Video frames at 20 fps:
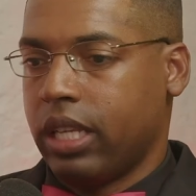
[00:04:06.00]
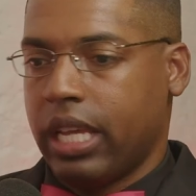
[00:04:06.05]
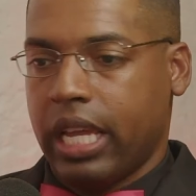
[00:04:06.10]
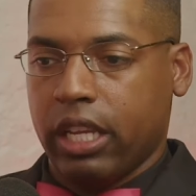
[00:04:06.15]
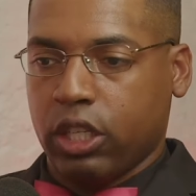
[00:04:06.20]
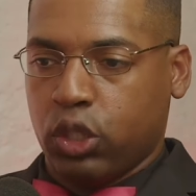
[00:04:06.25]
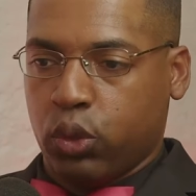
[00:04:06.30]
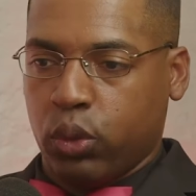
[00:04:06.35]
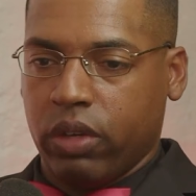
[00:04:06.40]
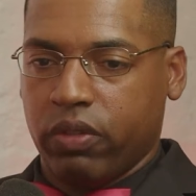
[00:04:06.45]
the right.
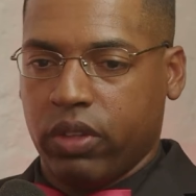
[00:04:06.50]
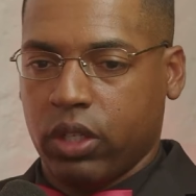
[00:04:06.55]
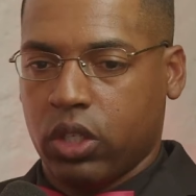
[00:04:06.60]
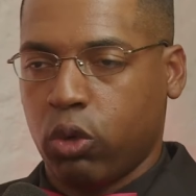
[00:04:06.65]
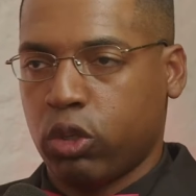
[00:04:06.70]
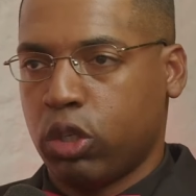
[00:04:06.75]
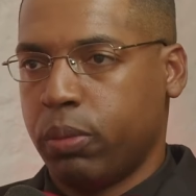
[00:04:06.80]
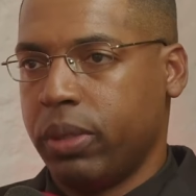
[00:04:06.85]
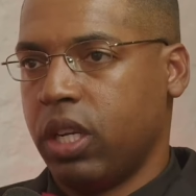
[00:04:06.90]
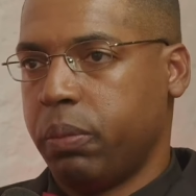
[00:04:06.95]
history of the
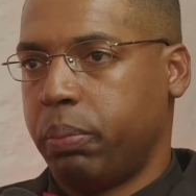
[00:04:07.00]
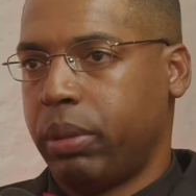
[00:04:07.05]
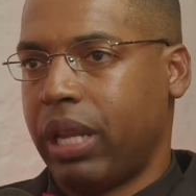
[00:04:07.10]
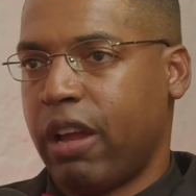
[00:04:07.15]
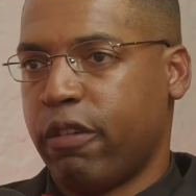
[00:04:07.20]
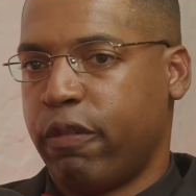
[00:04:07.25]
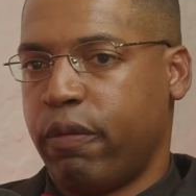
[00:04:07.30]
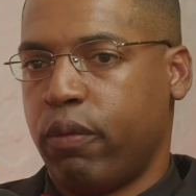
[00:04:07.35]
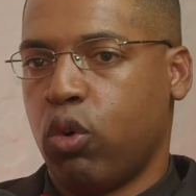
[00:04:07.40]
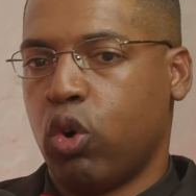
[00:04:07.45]
social media
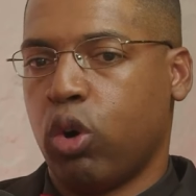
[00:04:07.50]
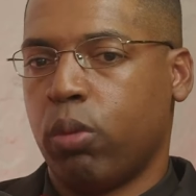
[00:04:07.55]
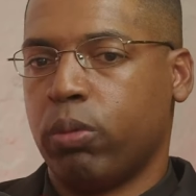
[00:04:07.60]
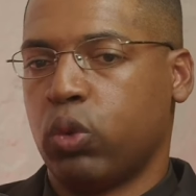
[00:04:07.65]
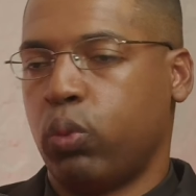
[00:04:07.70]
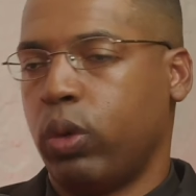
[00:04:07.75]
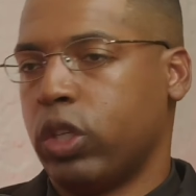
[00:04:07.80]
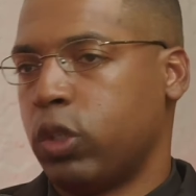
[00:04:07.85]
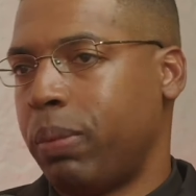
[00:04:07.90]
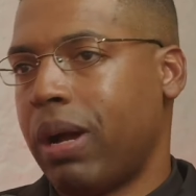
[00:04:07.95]

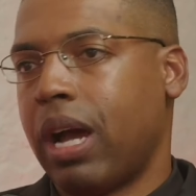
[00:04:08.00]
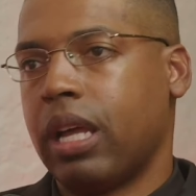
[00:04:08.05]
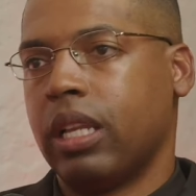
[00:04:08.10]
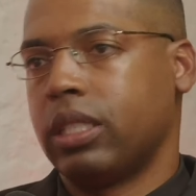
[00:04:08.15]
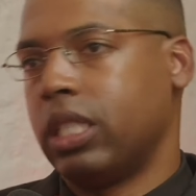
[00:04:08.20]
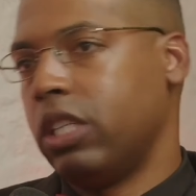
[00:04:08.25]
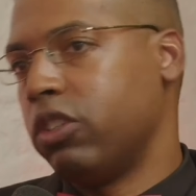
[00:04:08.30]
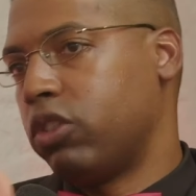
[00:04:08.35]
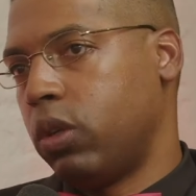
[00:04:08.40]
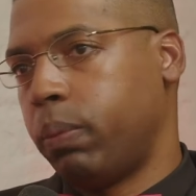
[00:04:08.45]
platforms, which
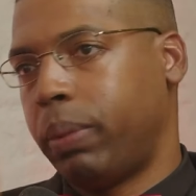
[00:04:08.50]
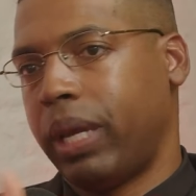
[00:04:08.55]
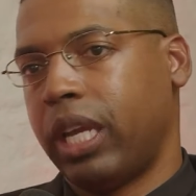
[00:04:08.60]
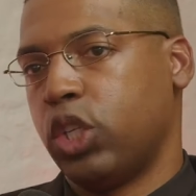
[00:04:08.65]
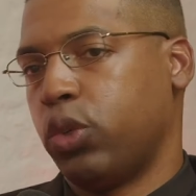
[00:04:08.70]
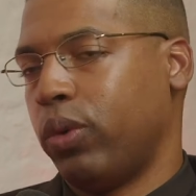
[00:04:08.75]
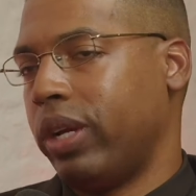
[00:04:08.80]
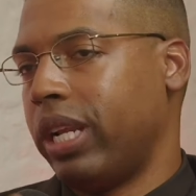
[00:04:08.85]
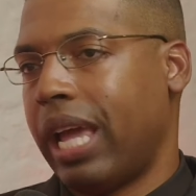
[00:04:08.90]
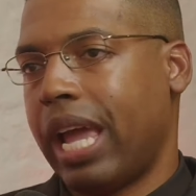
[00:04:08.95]
policies in the
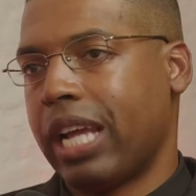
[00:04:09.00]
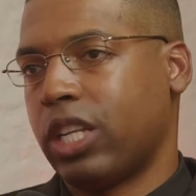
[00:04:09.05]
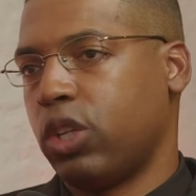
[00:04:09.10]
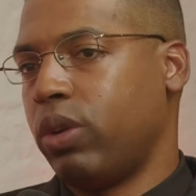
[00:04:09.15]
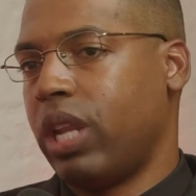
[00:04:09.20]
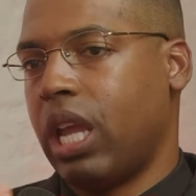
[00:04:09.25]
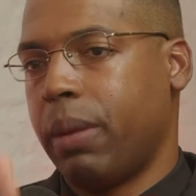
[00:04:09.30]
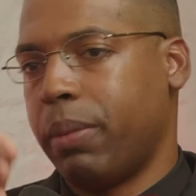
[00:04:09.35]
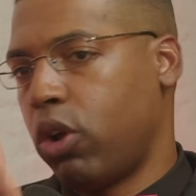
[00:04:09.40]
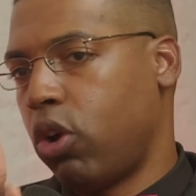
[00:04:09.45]
Patriot Act, you
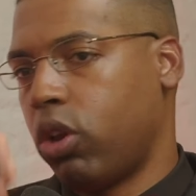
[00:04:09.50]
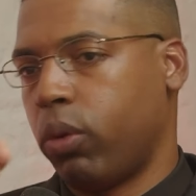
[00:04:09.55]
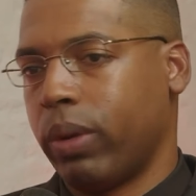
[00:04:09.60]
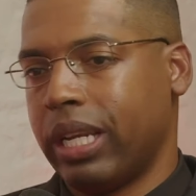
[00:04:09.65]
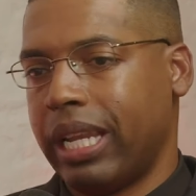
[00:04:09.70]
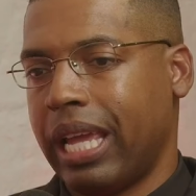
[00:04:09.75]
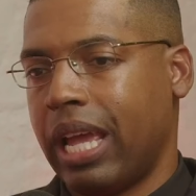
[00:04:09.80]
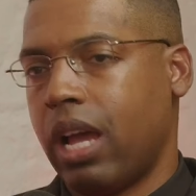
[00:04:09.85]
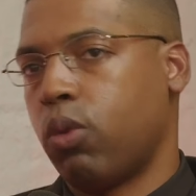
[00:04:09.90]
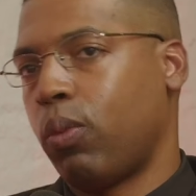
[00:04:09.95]
name it all the way
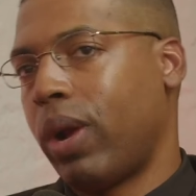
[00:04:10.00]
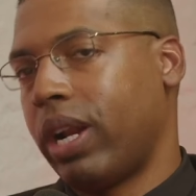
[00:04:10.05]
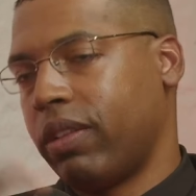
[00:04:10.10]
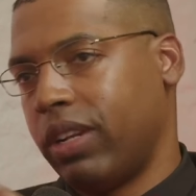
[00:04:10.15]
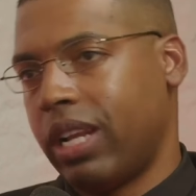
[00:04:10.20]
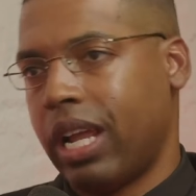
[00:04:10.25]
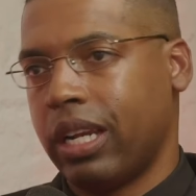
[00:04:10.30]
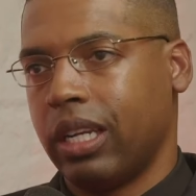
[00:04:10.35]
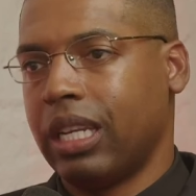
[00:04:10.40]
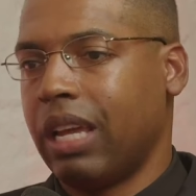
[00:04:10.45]
down, right to the
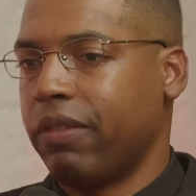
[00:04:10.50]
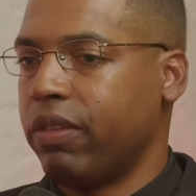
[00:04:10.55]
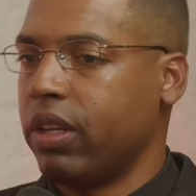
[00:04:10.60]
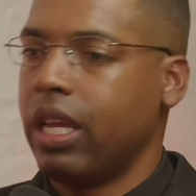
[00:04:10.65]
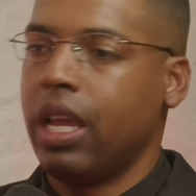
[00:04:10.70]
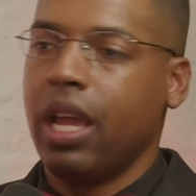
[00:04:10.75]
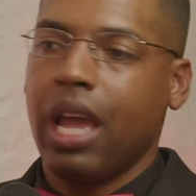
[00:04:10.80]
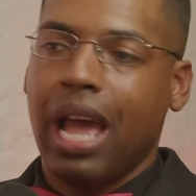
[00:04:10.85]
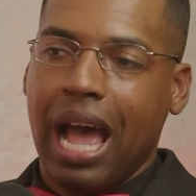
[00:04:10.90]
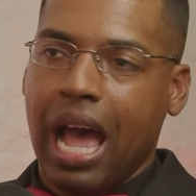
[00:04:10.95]
nine eleven,
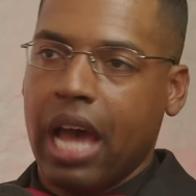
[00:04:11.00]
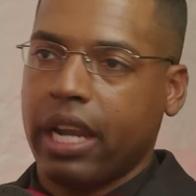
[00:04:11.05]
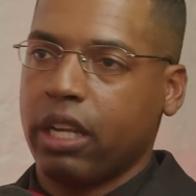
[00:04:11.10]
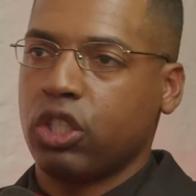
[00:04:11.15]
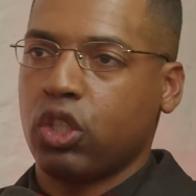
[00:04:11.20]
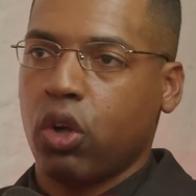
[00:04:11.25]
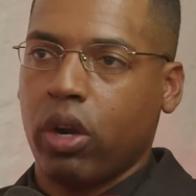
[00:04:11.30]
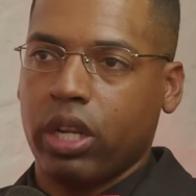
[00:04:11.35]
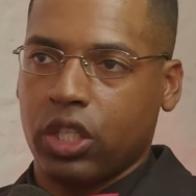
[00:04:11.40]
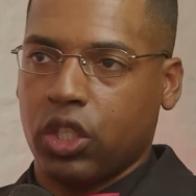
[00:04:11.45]
how they
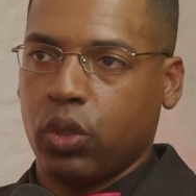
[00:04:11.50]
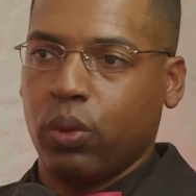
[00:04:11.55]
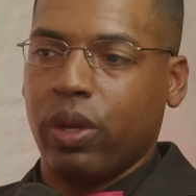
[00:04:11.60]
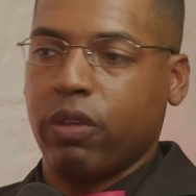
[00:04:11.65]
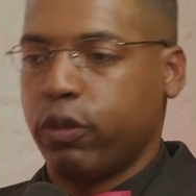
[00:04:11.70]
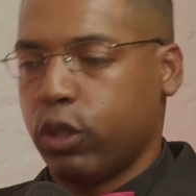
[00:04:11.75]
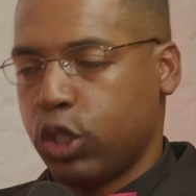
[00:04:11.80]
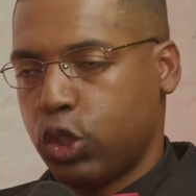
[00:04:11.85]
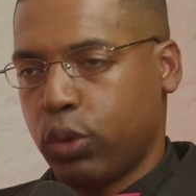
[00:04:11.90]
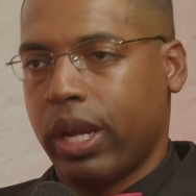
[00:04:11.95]
started to
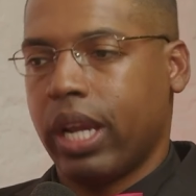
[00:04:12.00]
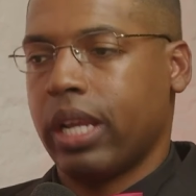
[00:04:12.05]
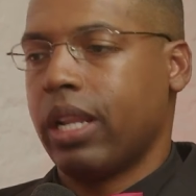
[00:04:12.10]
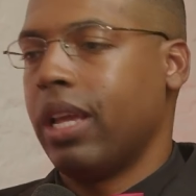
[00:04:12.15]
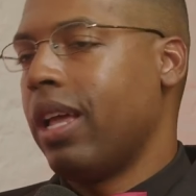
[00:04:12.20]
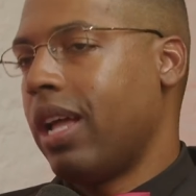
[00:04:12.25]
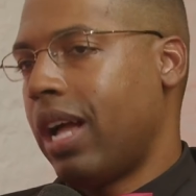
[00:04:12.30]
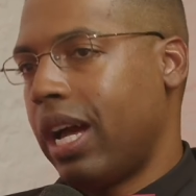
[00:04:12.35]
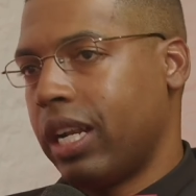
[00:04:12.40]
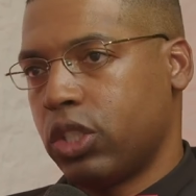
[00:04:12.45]
infiltrate,
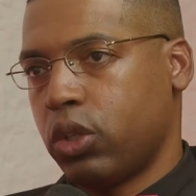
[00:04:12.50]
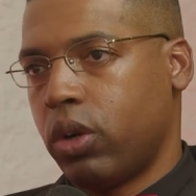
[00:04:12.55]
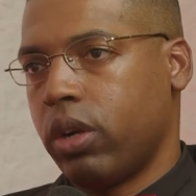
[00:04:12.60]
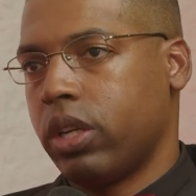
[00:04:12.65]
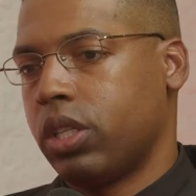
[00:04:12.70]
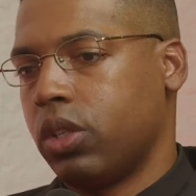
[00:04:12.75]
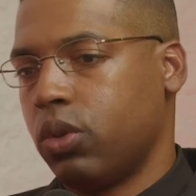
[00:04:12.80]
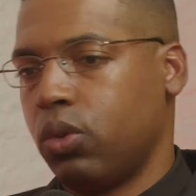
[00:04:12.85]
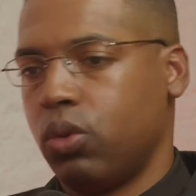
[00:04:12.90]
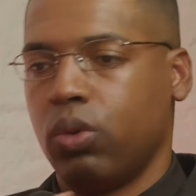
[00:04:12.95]
how they
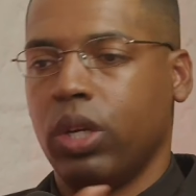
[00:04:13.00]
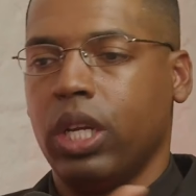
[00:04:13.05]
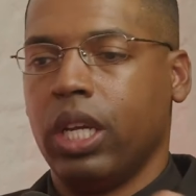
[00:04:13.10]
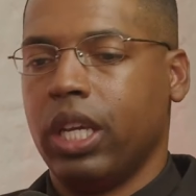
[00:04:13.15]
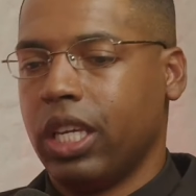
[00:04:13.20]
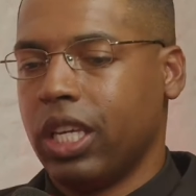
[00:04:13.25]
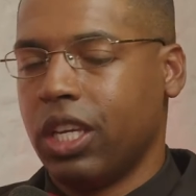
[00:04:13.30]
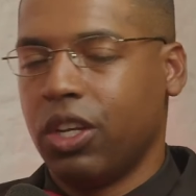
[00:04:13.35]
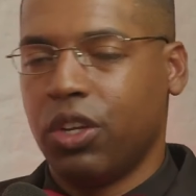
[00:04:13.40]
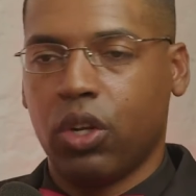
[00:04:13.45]
started to,
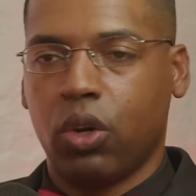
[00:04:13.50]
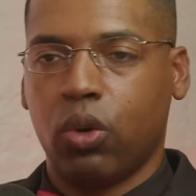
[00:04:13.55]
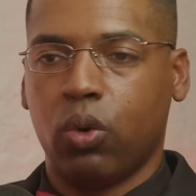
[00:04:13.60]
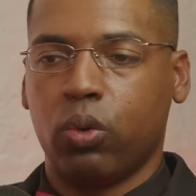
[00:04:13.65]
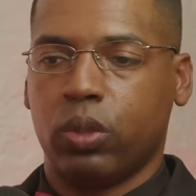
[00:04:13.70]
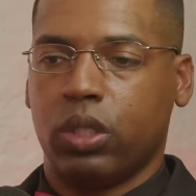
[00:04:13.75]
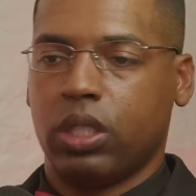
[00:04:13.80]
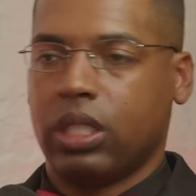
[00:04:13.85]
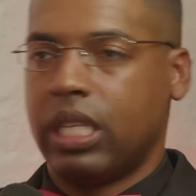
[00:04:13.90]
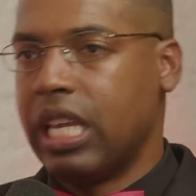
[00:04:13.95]
you
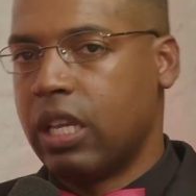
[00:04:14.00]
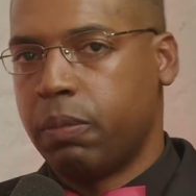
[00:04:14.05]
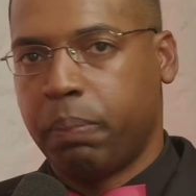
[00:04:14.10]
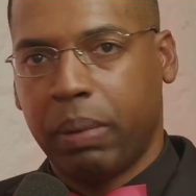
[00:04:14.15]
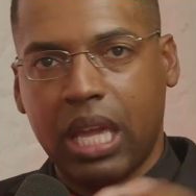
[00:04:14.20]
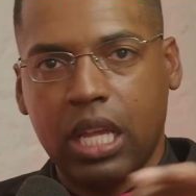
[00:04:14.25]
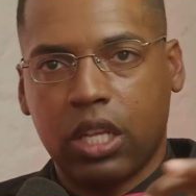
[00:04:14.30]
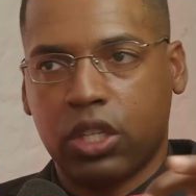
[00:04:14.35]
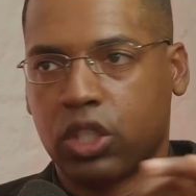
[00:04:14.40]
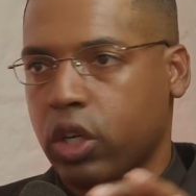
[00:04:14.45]
know, sneak
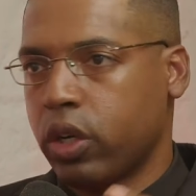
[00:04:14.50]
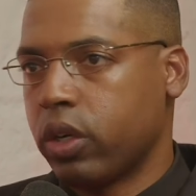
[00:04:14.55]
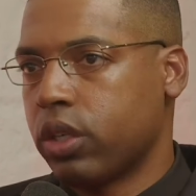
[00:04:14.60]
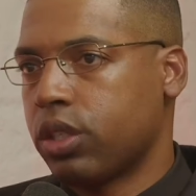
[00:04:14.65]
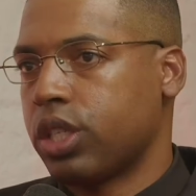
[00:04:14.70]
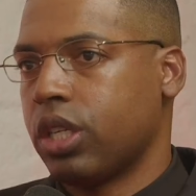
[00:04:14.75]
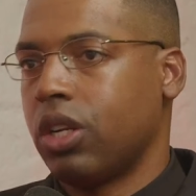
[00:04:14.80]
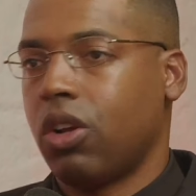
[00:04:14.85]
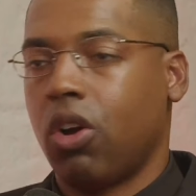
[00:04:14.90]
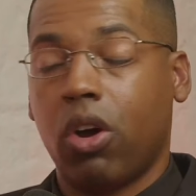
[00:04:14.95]
peek
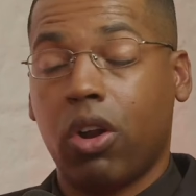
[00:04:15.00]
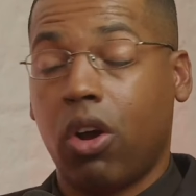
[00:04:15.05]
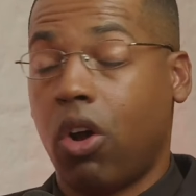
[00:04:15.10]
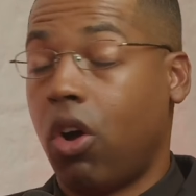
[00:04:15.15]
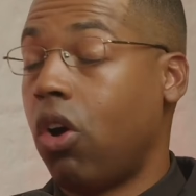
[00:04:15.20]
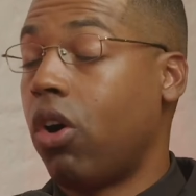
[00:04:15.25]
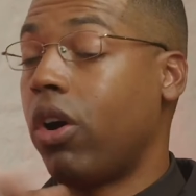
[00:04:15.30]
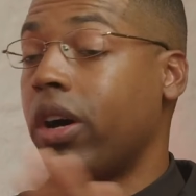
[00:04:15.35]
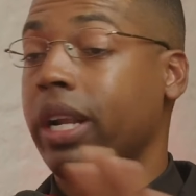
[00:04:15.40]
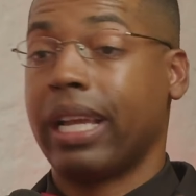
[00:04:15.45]
search and all,
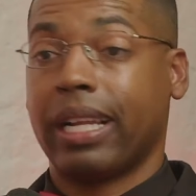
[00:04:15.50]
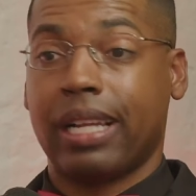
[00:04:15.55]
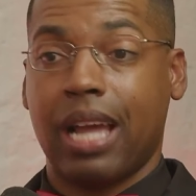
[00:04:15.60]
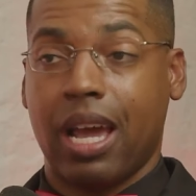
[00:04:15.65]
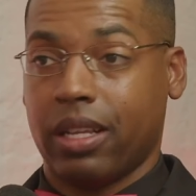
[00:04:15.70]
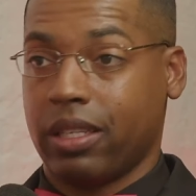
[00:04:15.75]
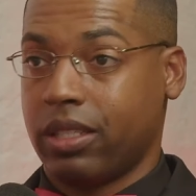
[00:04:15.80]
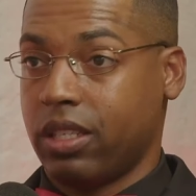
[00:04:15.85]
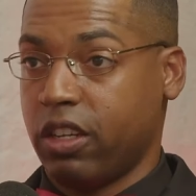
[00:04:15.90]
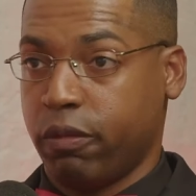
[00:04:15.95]
all that
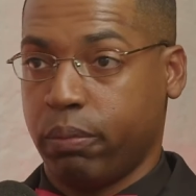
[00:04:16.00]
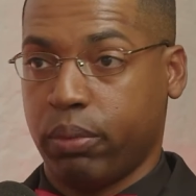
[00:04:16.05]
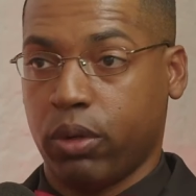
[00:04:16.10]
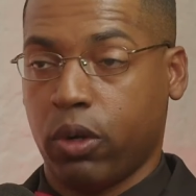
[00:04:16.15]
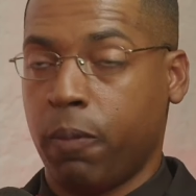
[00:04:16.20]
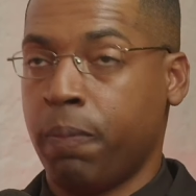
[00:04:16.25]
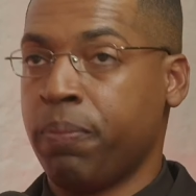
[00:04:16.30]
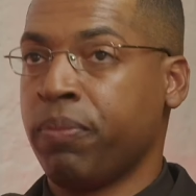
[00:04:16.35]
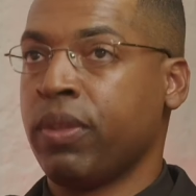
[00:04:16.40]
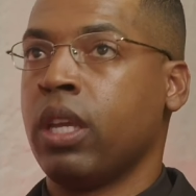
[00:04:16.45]
kind of stuff,
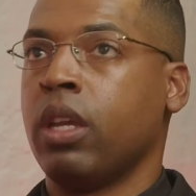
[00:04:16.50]
bro.